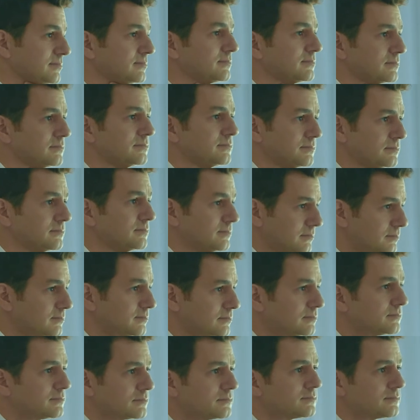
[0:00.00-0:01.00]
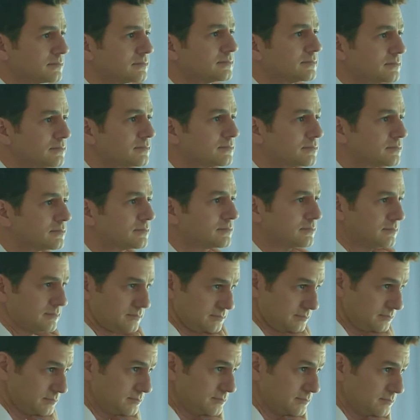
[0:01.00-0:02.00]

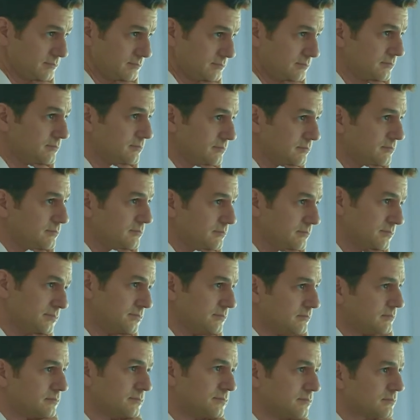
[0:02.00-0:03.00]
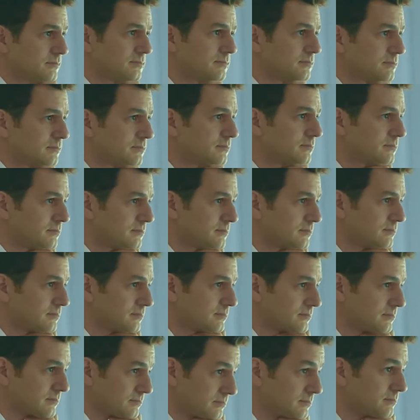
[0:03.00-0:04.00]

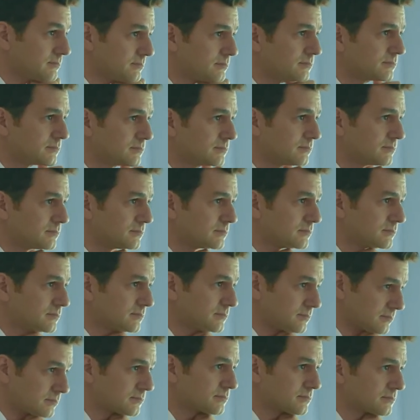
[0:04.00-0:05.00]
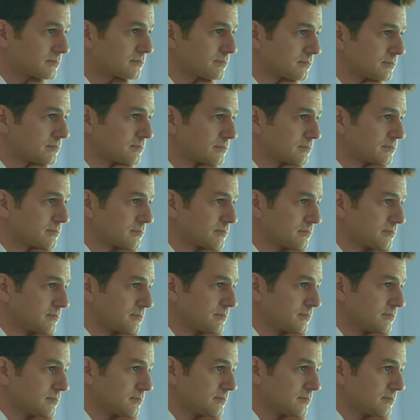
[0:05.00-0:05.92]
Nobody speaks.